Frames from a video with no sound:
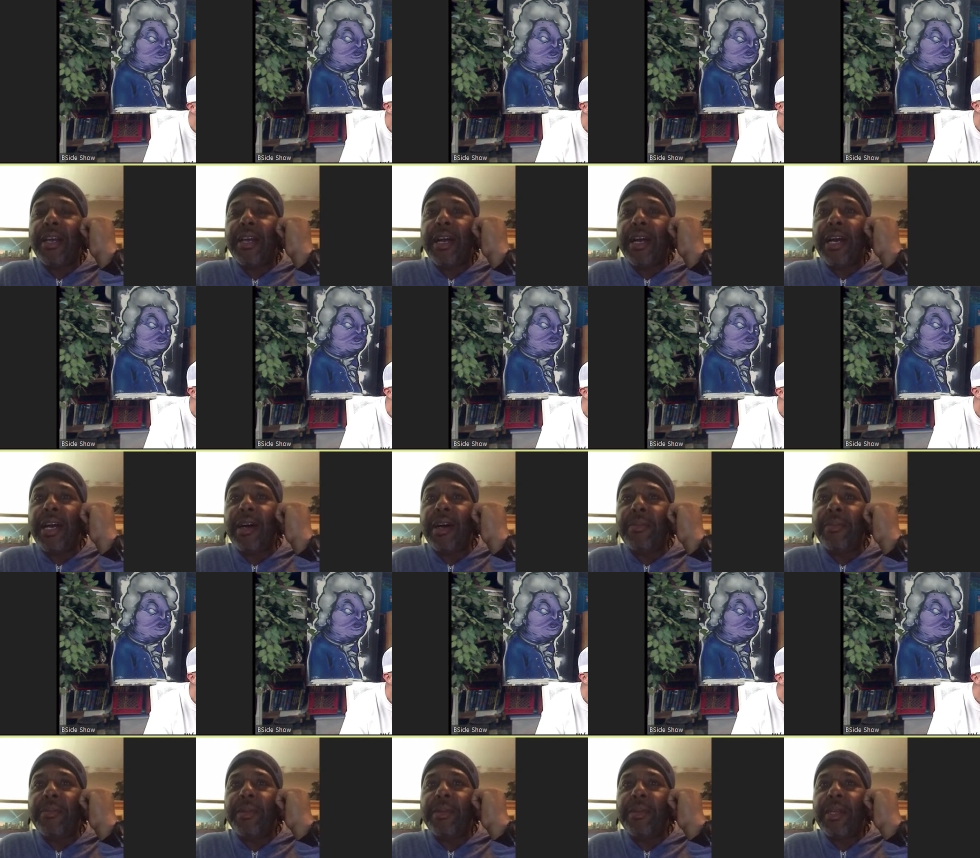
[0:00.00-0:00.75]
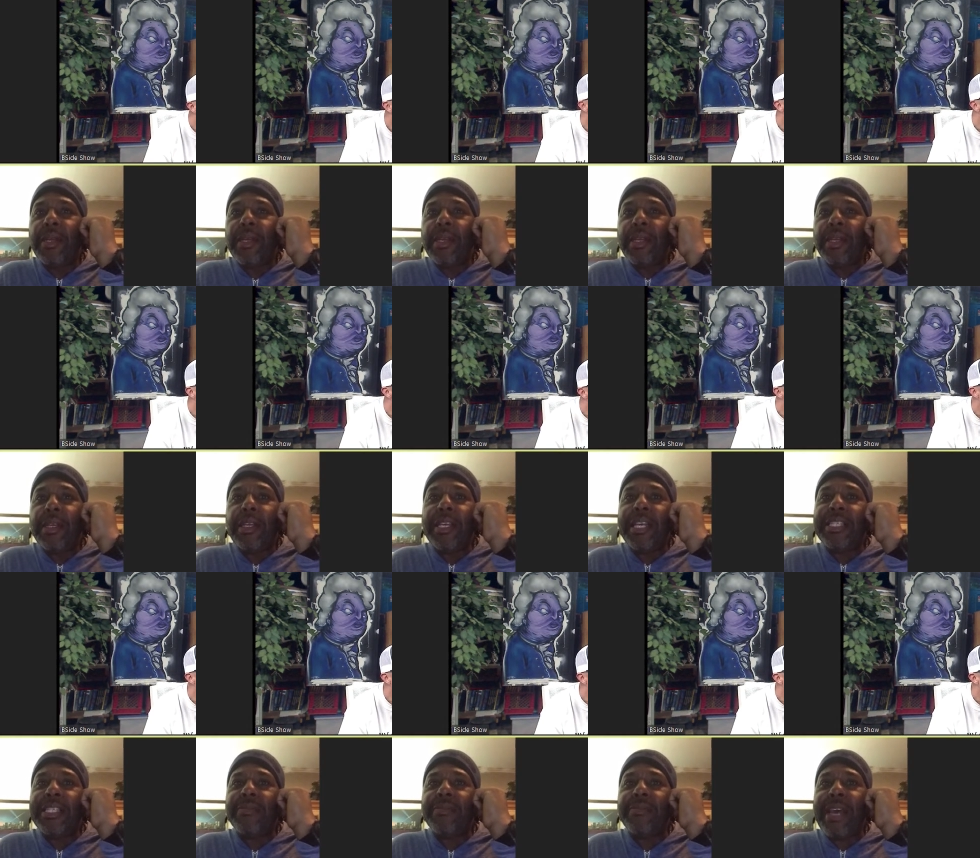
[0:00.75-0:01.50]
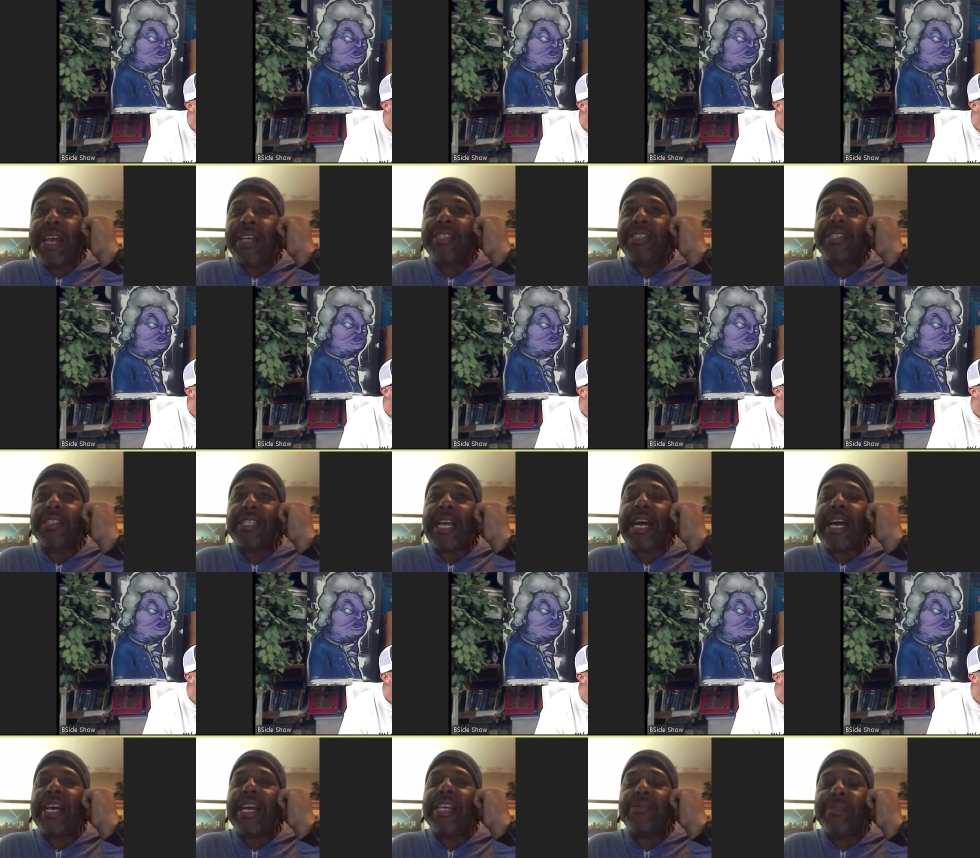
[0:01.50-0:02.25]
Speaker 1: Um, get some
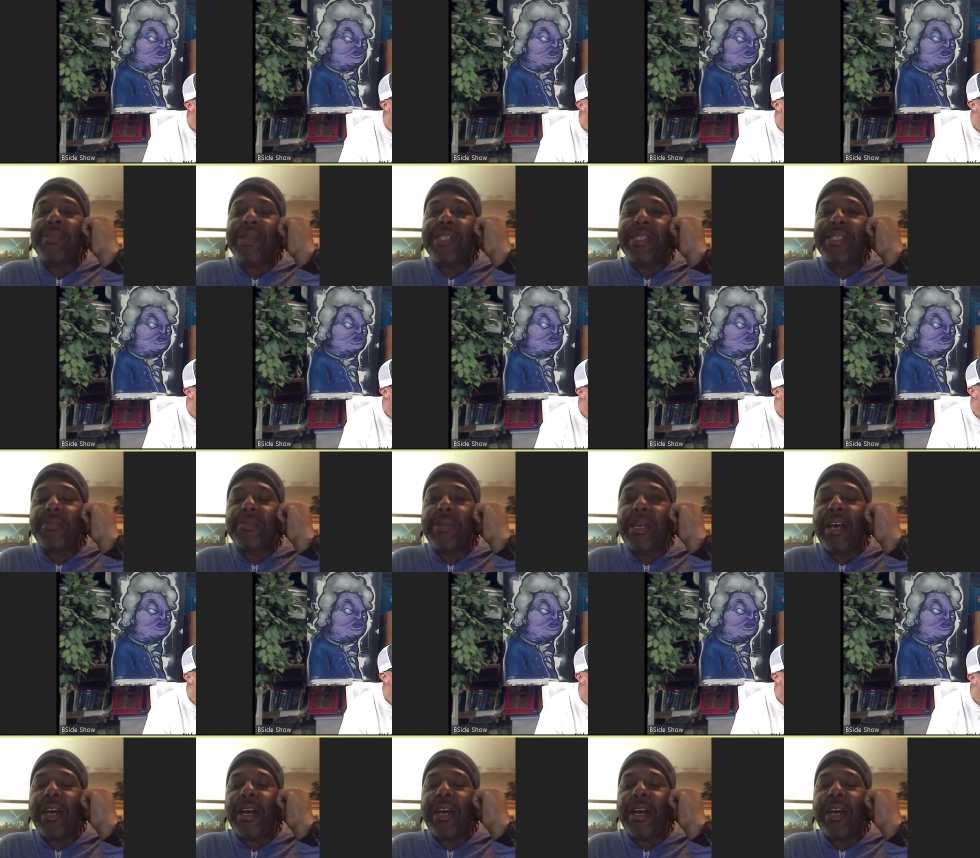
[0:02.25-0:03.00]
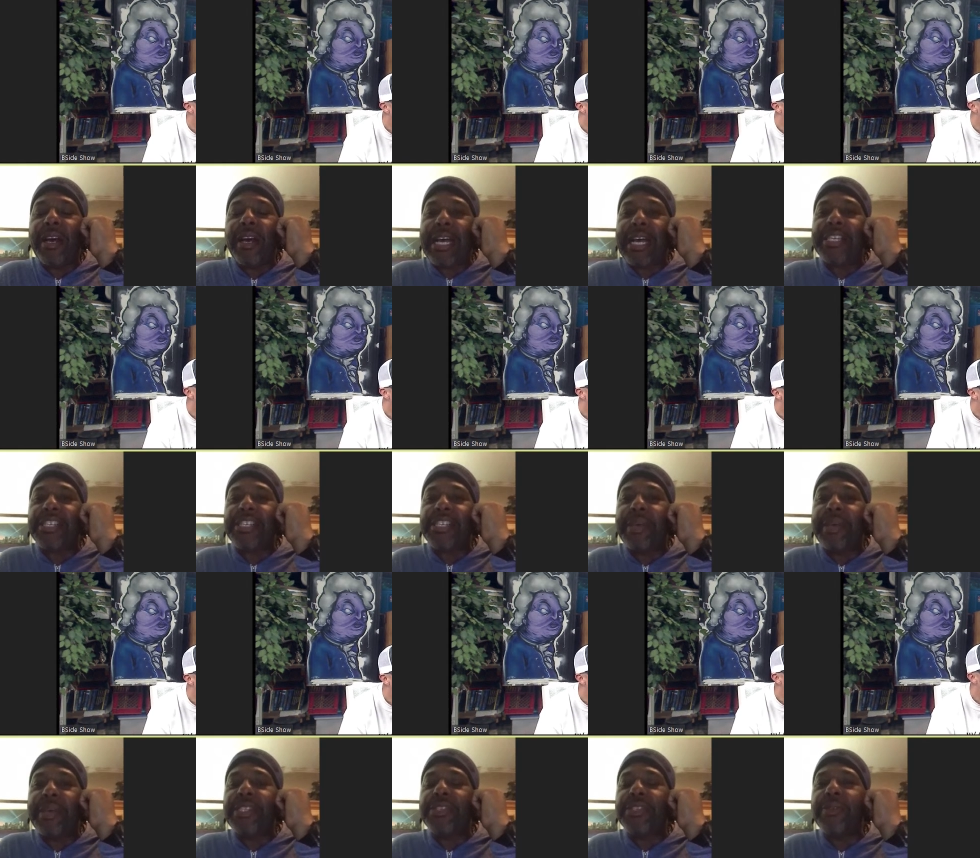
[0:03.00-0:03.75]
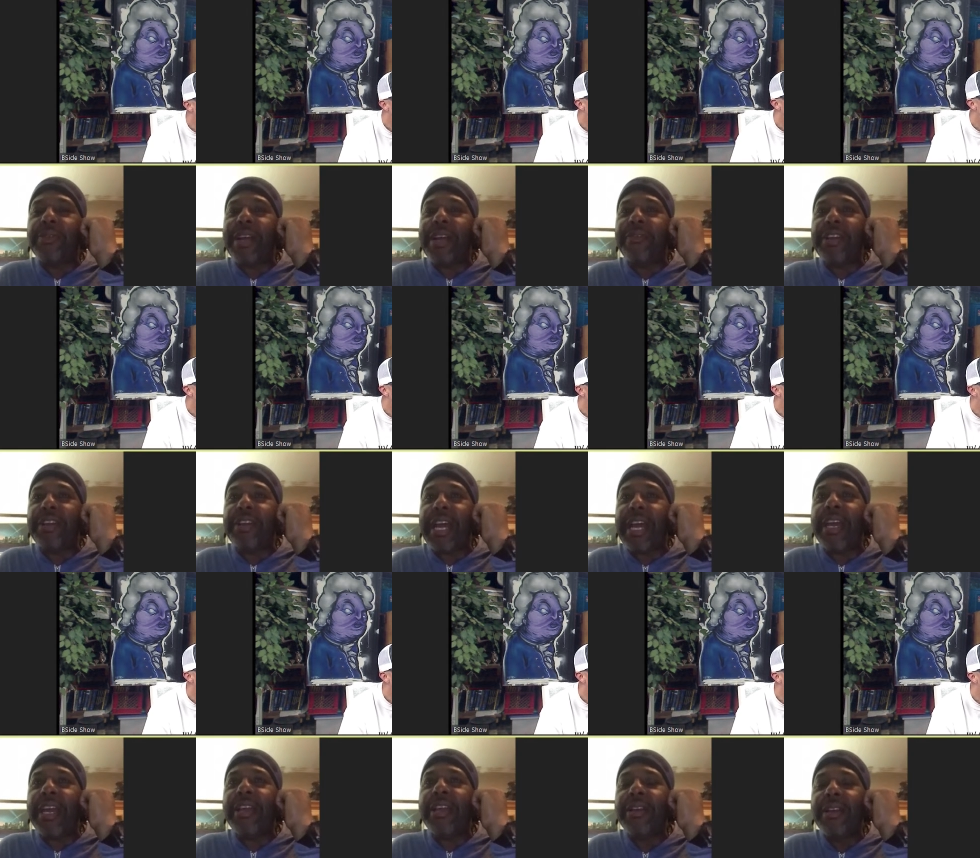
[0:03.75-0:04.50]
exercise. Uh, exercise your mental every
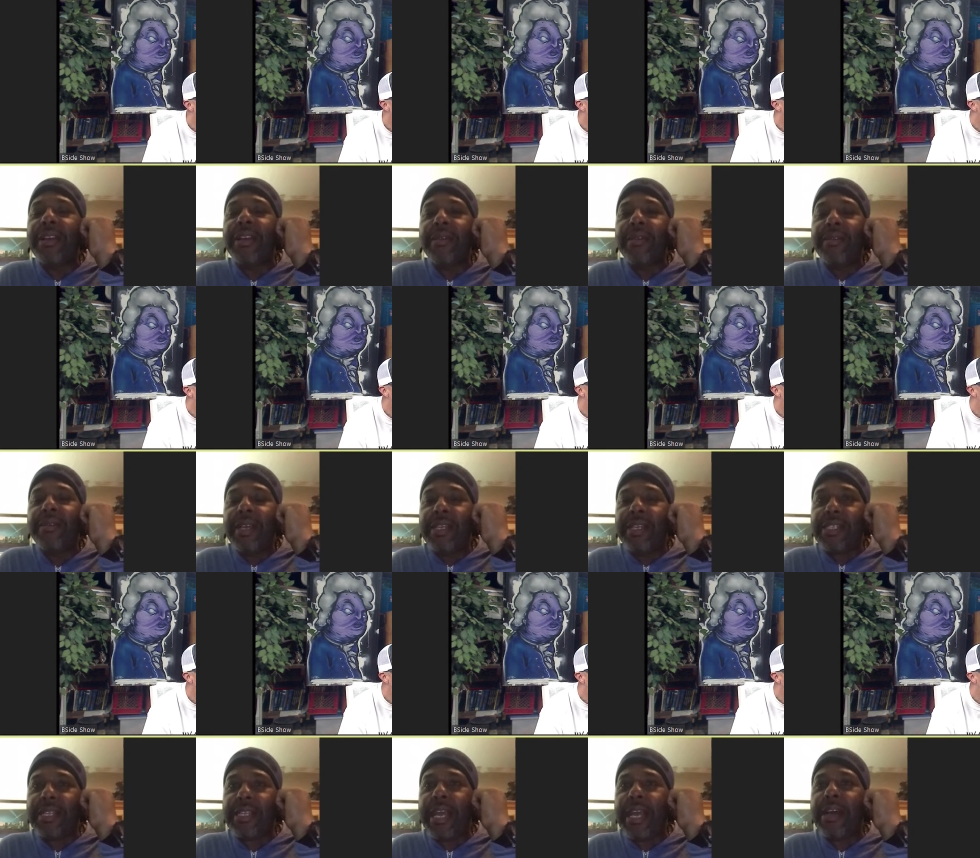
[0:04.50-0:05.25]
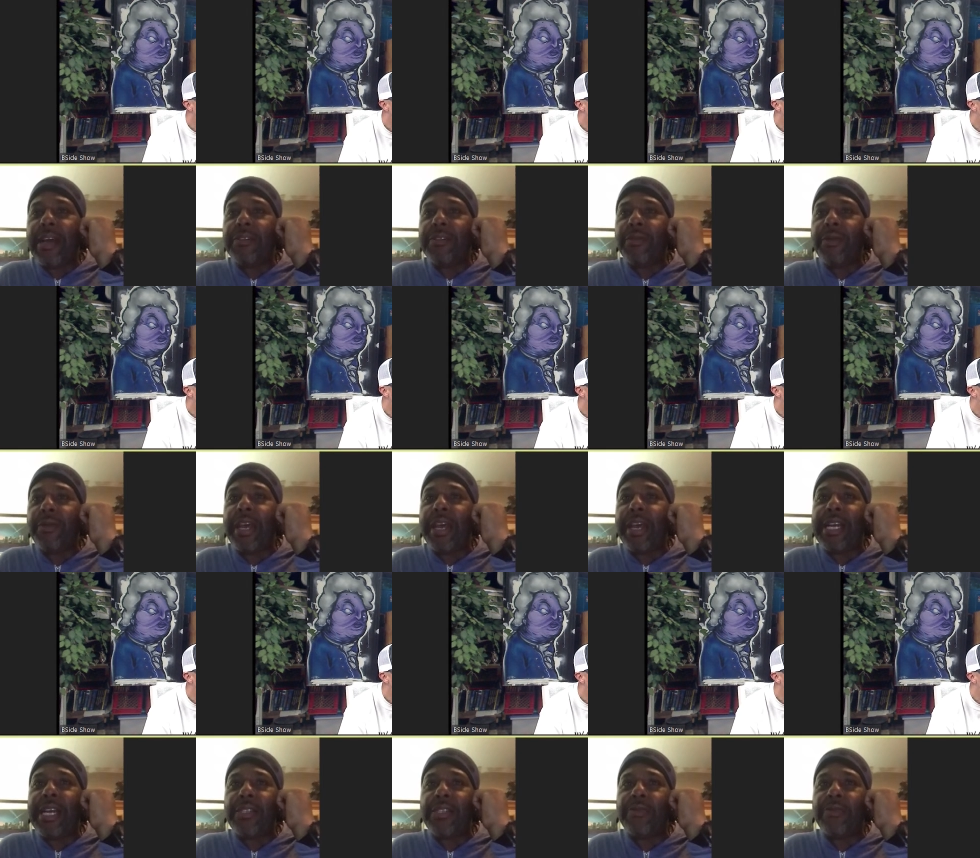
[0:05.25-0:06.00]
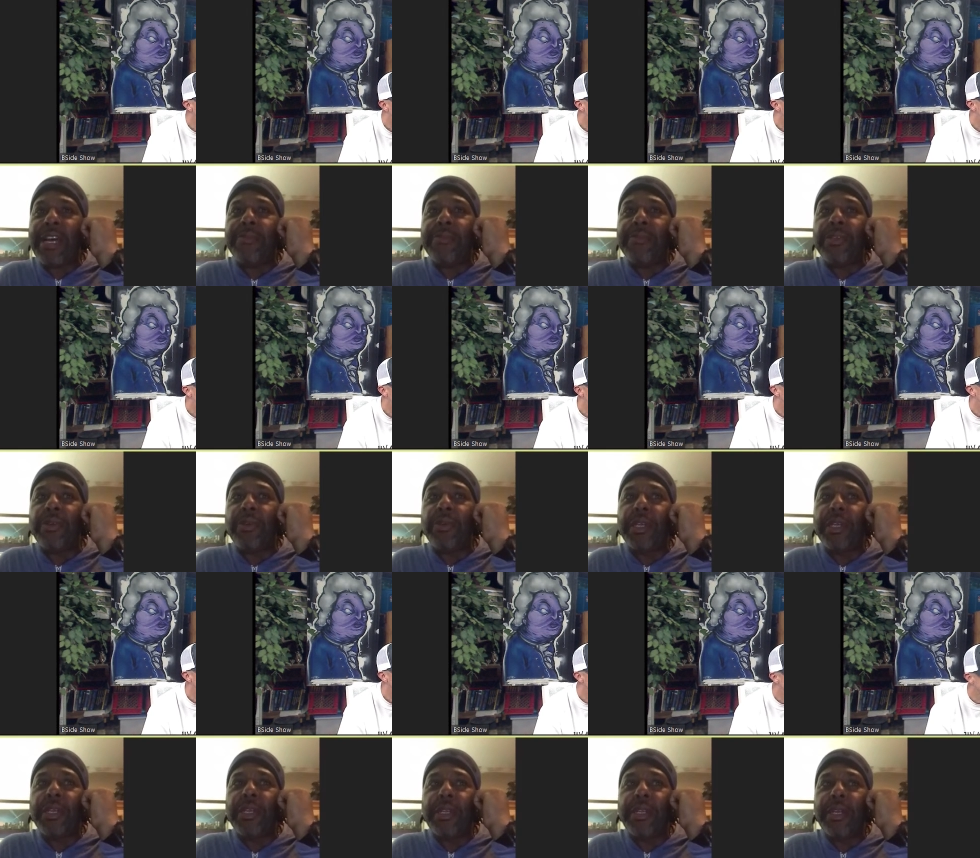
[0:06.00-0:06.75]
day, and stay out the way. That's what I'm
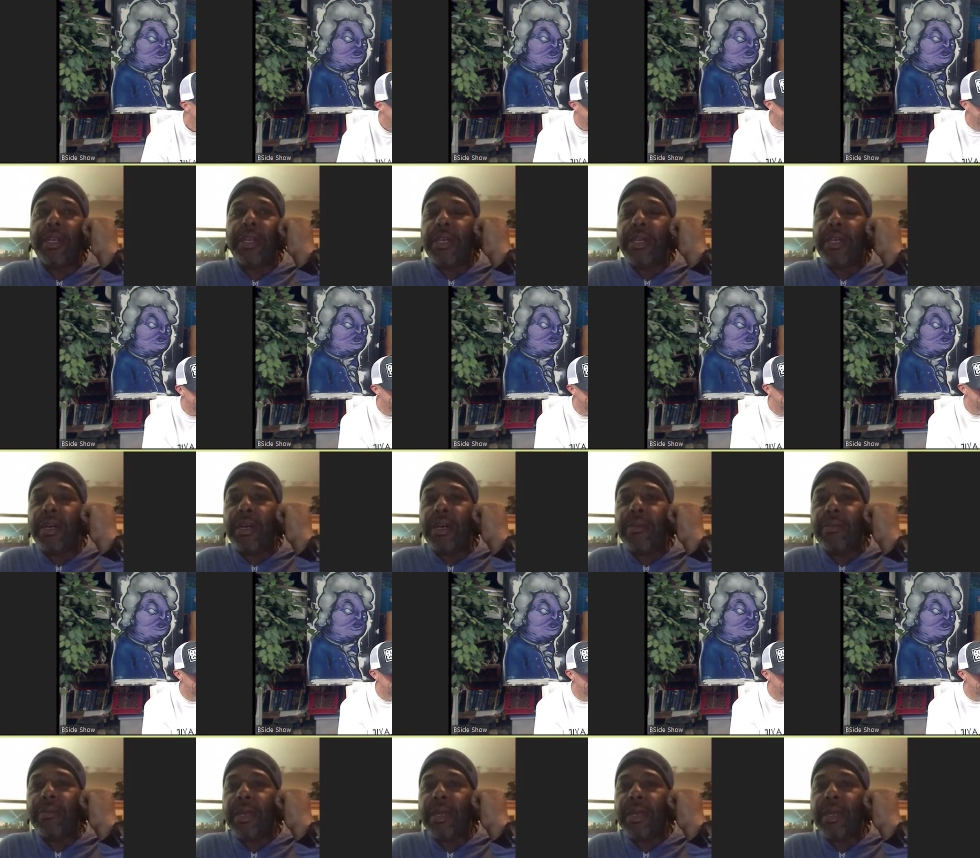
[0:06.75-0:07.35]
doing. Um,